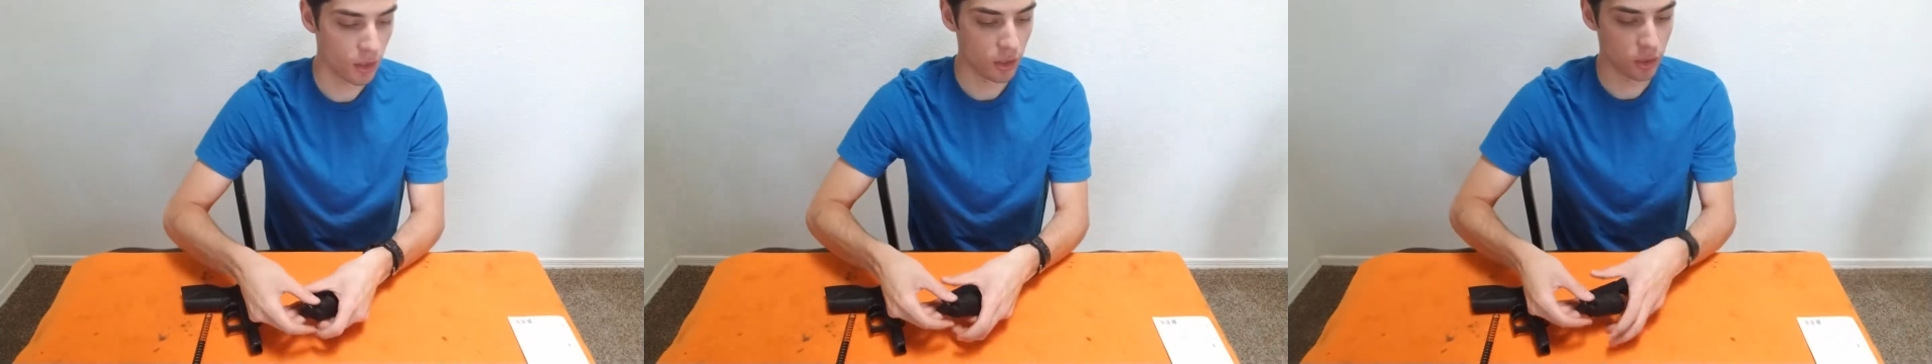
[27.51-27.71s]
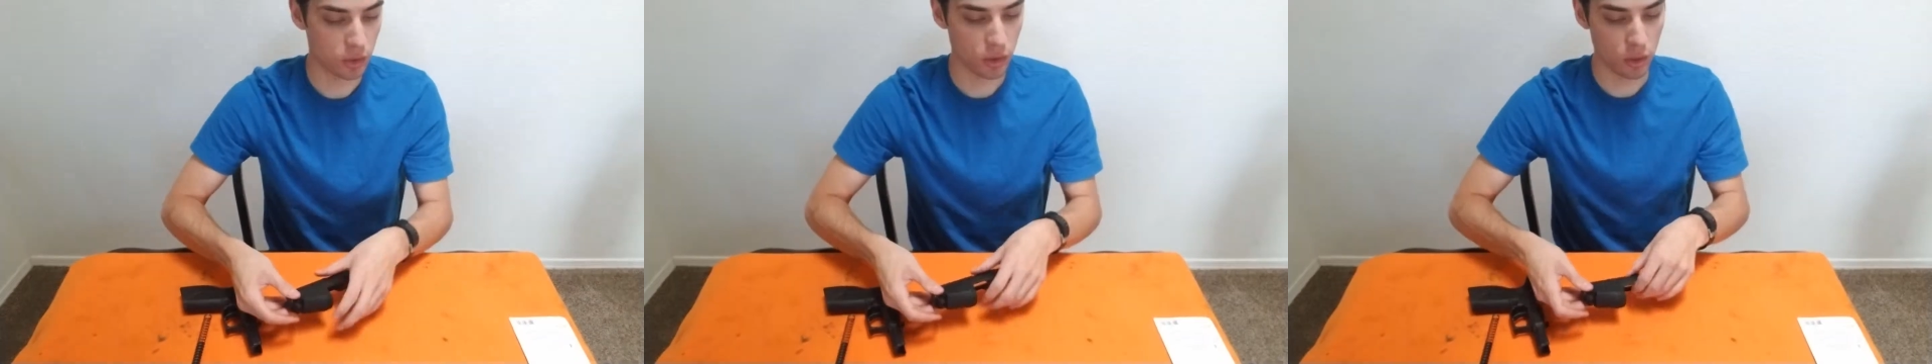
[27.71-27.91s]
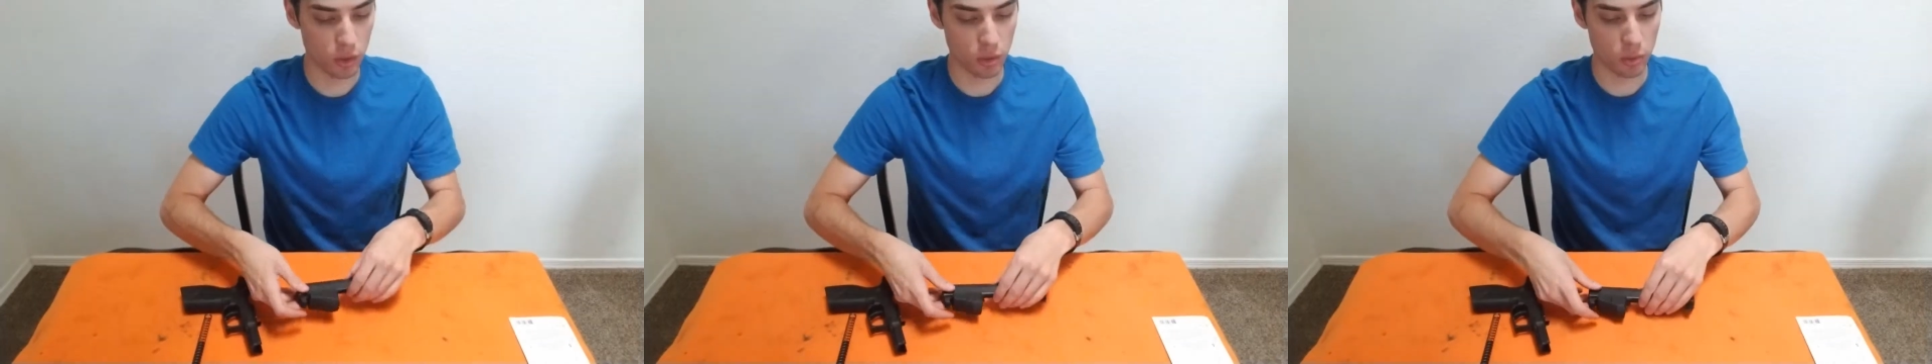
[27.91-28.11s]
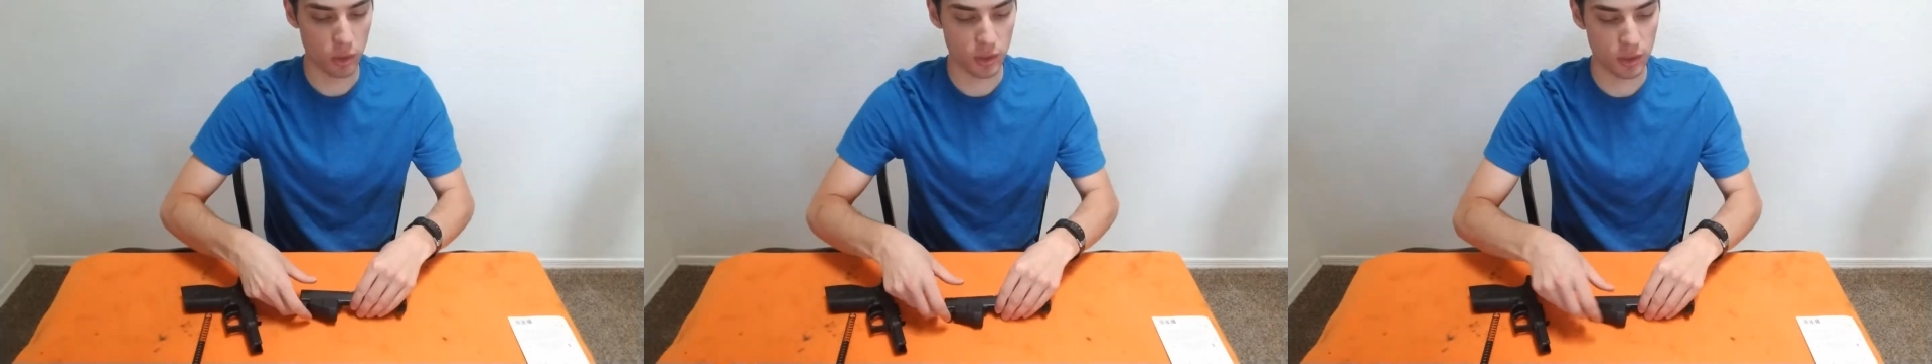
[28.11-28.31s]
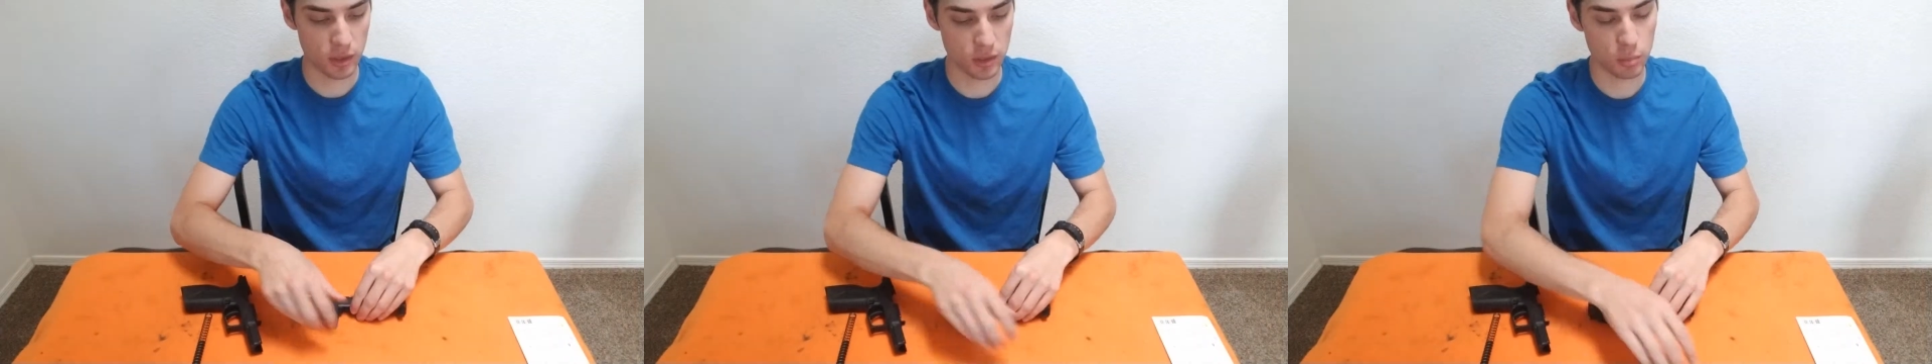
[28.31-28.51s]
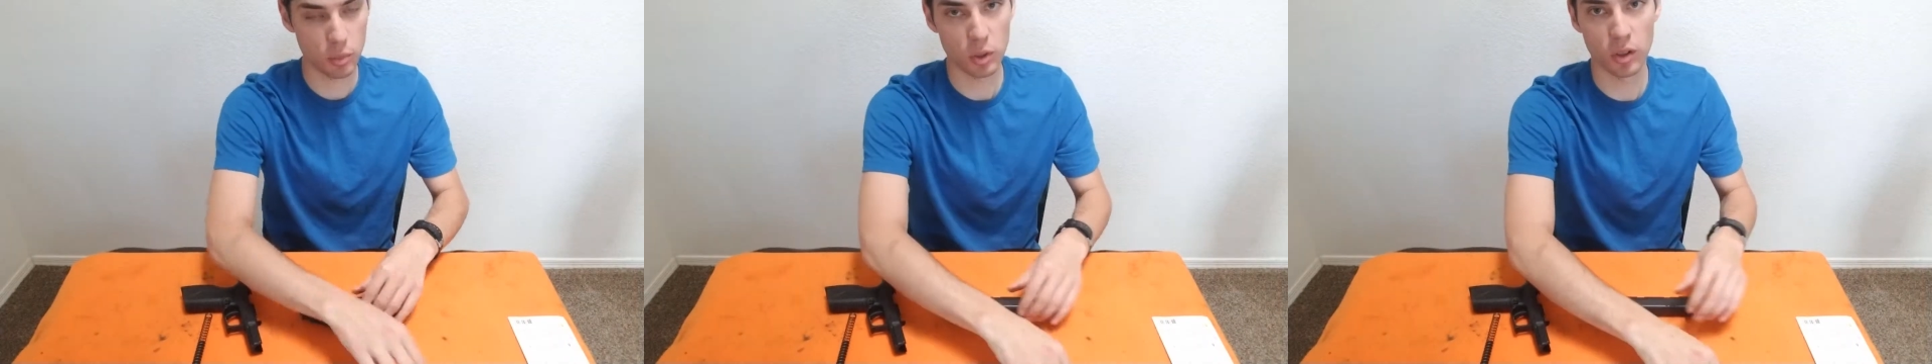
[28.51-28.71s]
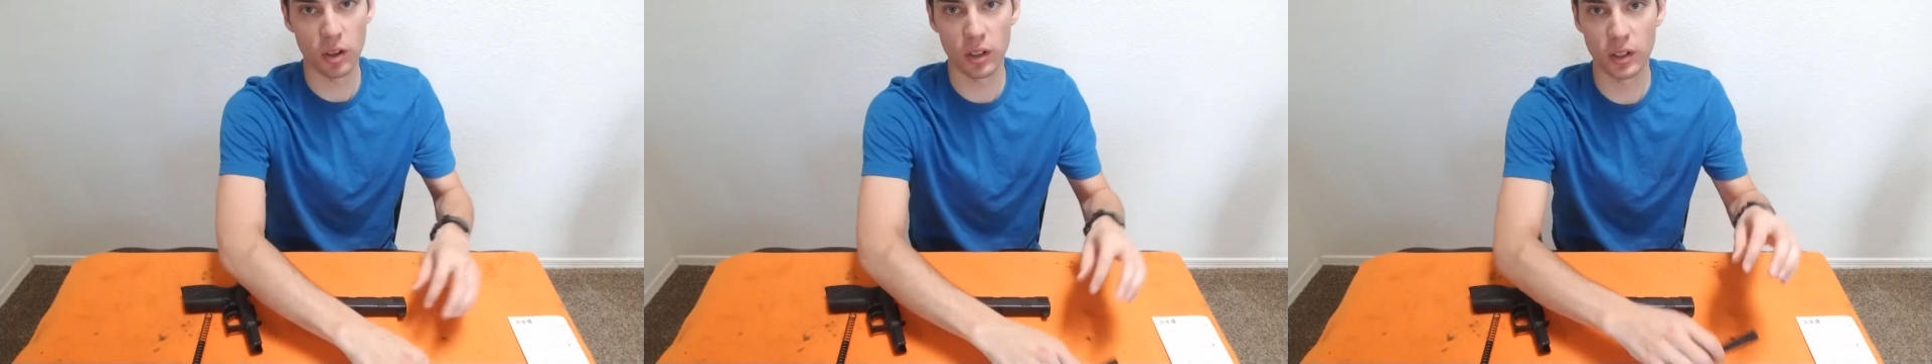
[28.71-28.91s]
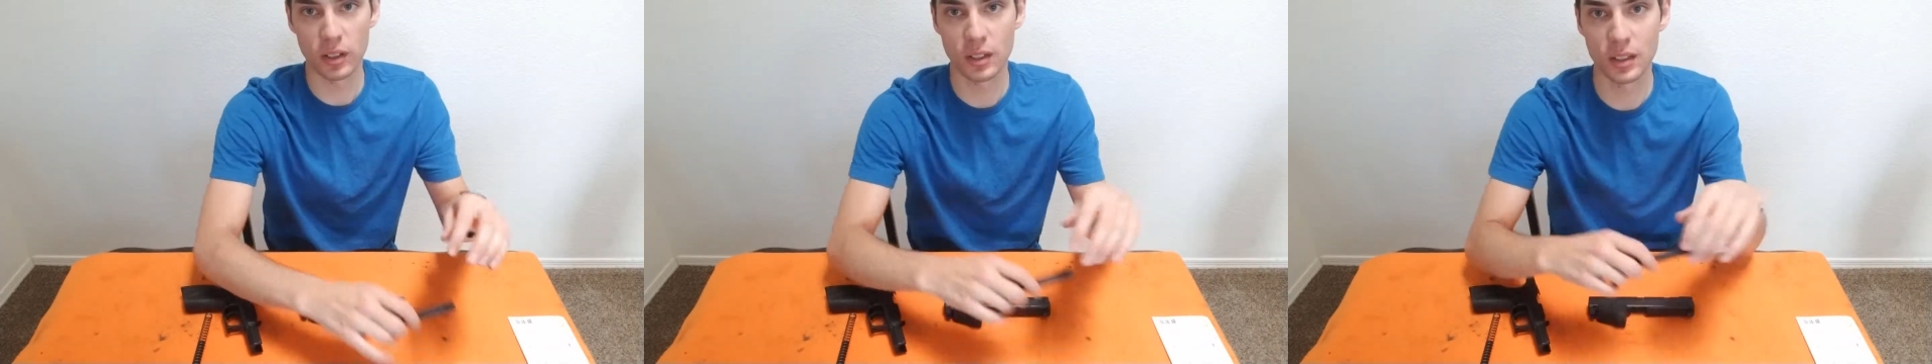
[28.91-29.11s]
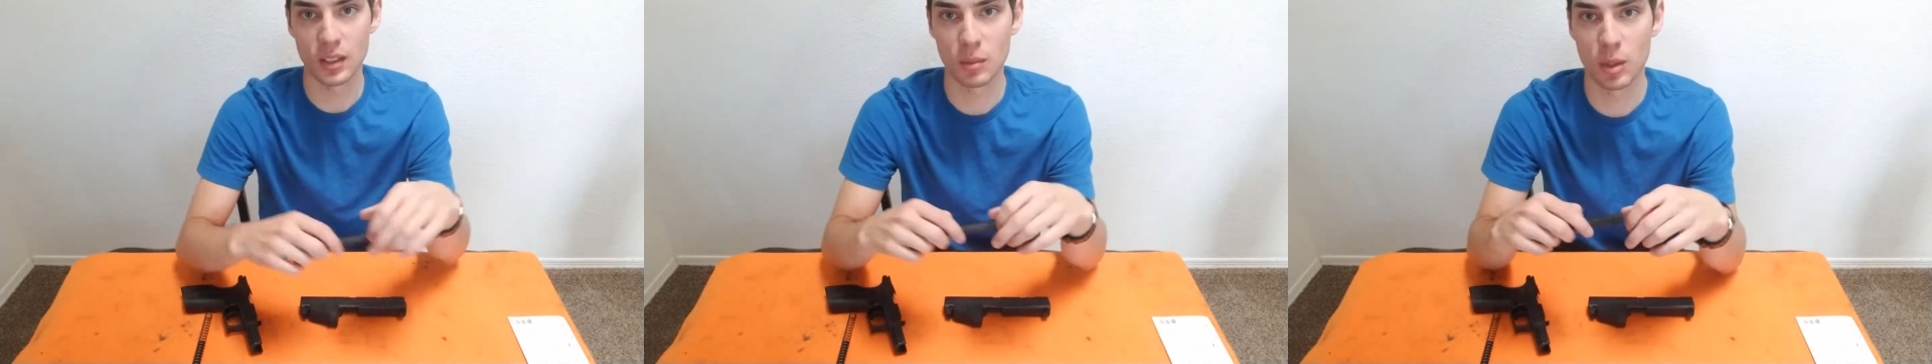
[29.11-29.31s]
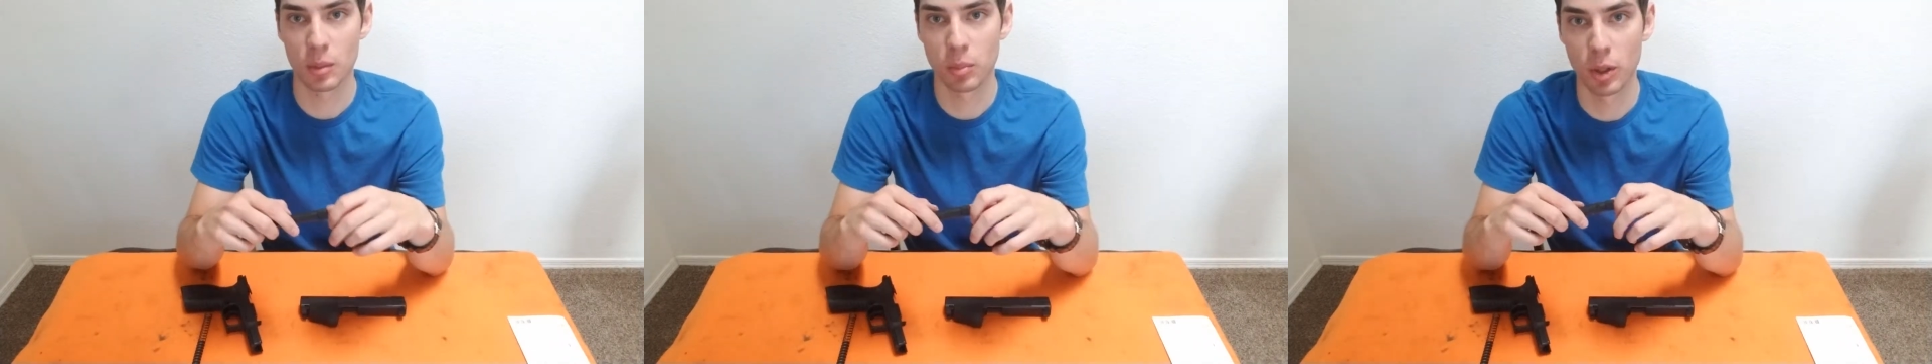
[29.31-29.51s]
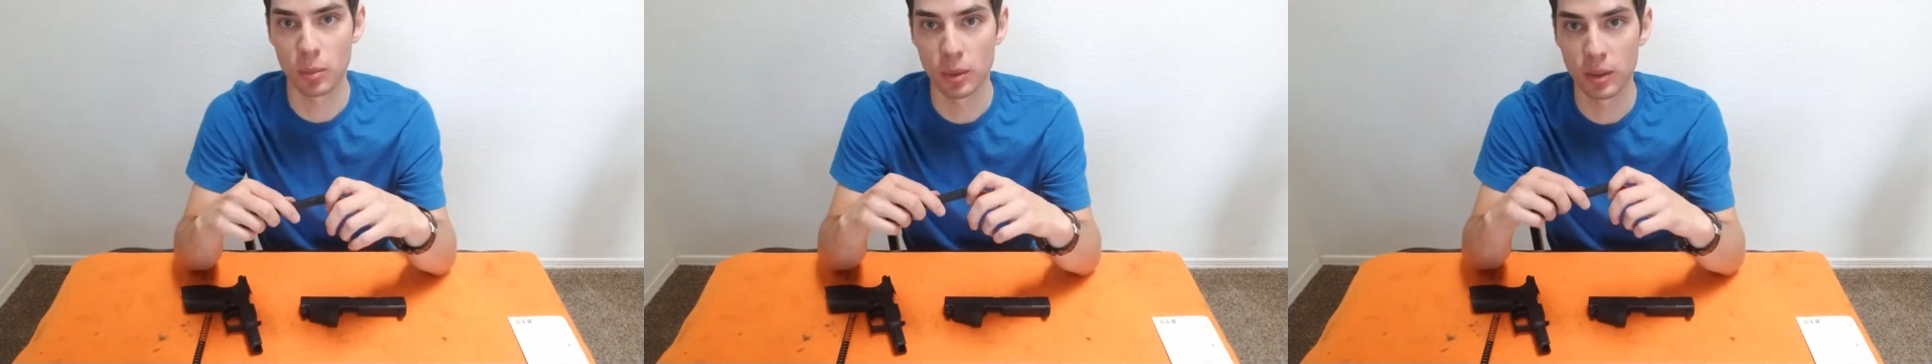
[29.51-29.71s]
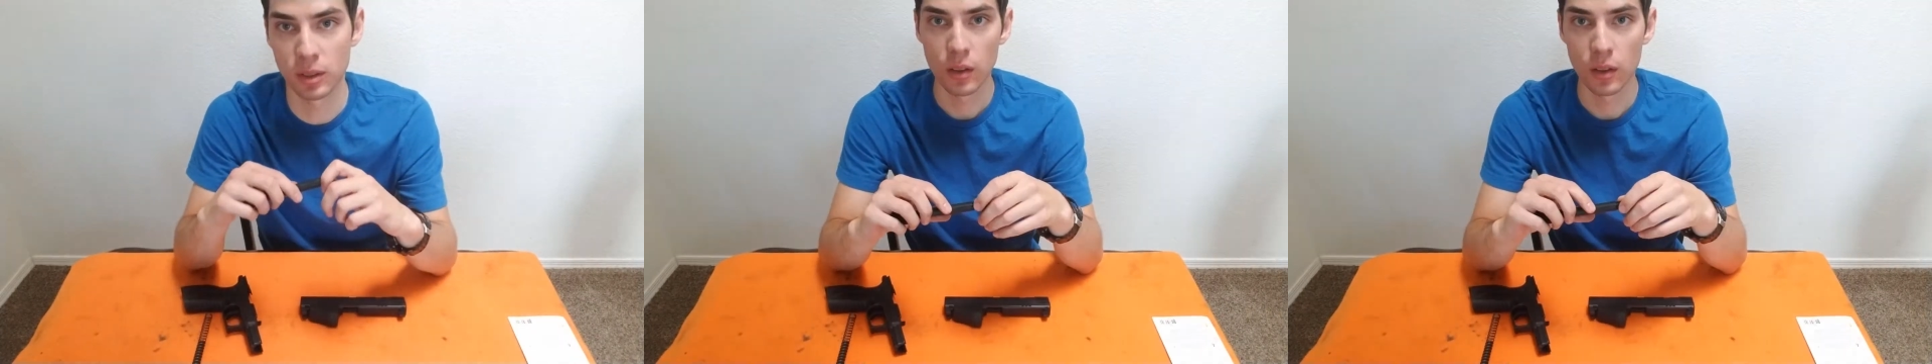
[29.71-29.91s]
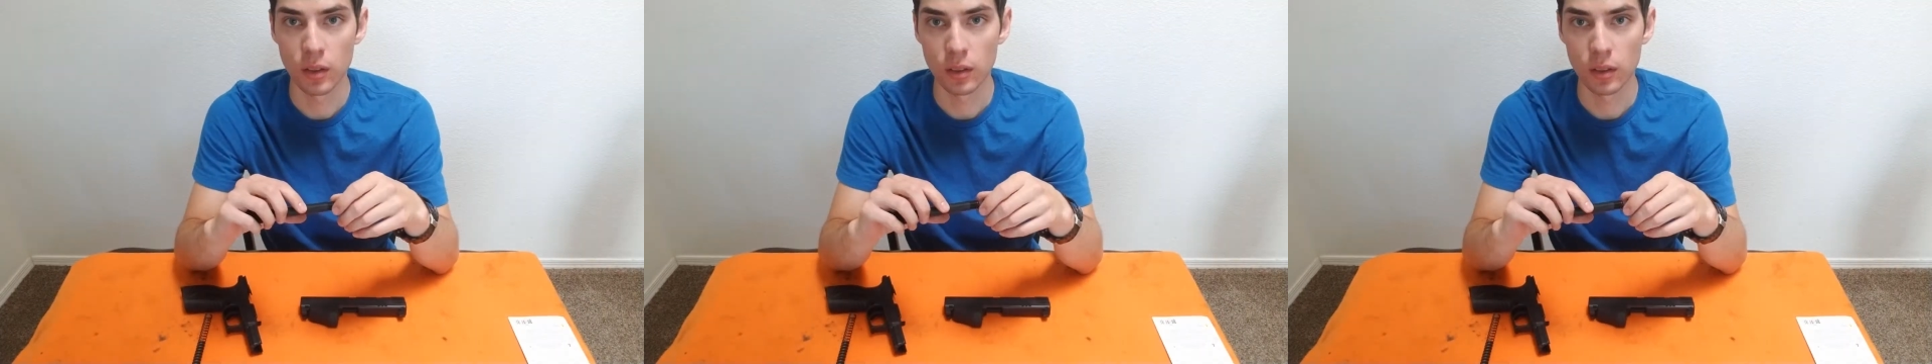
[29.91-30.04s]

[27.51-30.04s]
So once this is put on, it's semi-permanent.